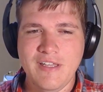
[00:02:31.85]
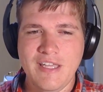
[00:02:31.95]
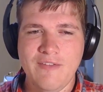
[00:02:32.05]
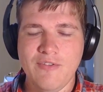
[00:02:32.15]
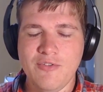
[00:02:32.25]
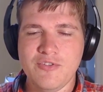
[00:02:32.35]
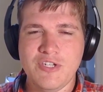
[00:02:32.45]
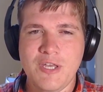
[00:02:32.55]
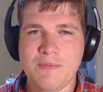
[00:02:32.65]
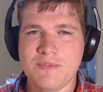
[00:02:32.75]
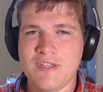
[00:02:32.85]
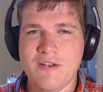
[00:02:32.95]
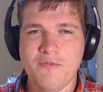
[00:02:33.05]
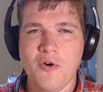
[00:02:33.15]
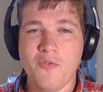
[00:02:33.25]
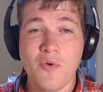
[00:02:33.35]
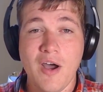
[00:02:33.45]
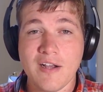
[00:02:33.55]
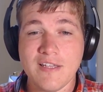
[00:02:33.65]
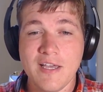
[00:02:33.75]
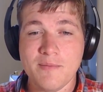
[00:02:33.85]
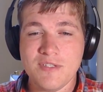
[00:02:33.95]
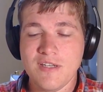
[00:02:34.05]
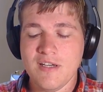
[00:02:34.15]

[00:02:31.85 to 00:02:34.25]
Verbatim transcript: Eeveelution names that involve rock types.